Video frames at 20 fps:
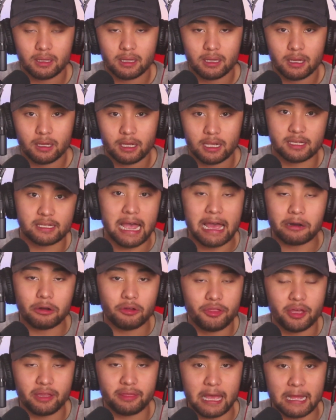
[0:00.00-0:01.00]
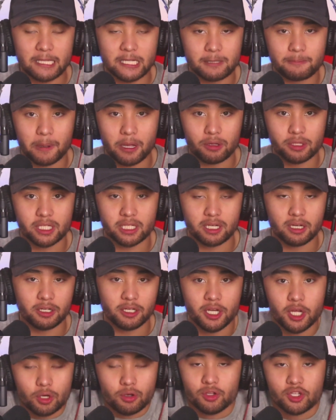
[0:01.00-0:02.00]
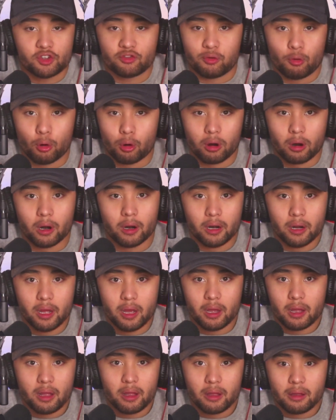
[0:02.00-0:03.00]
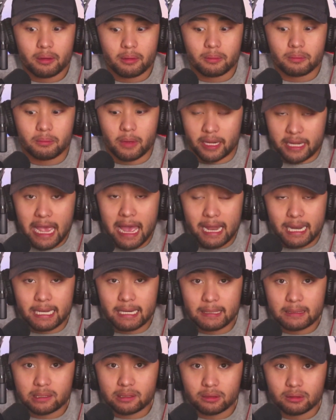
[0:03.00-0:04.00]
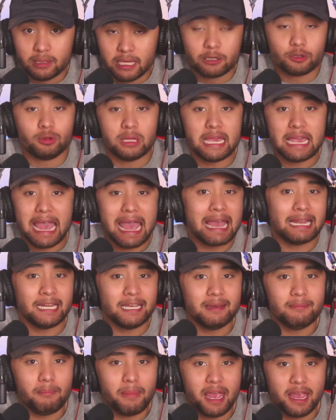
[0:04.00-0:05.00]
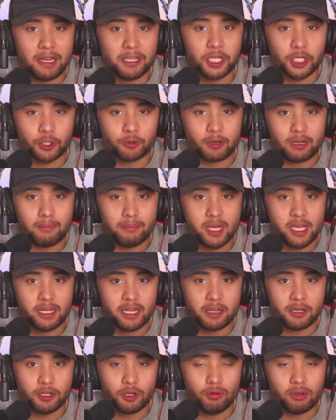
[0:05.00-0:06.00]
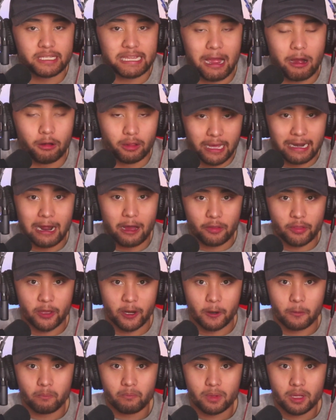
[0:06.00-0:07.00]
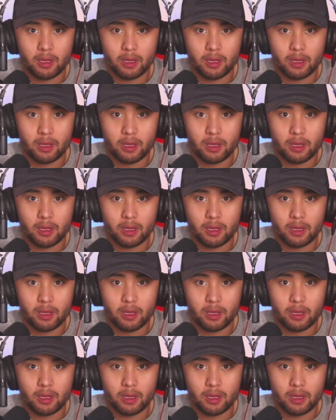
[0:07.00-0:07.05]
Because I don't think that spells good news for Again, literally any mainstream media news outlet out there.